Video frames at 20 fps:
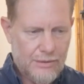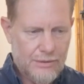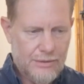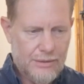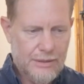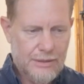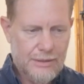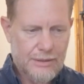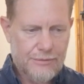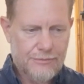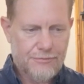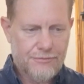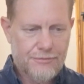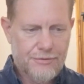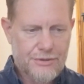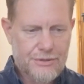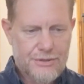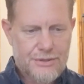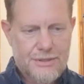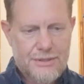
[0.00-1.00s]
the
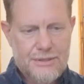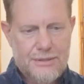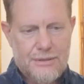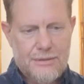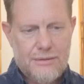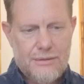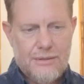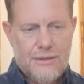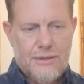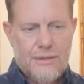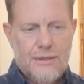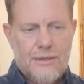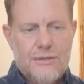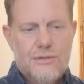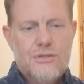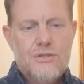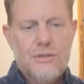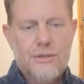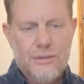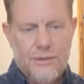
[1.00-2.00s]
first
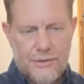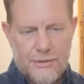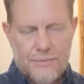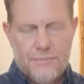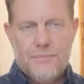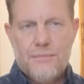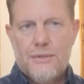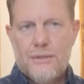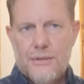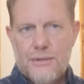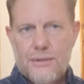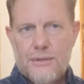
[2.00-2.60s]
term,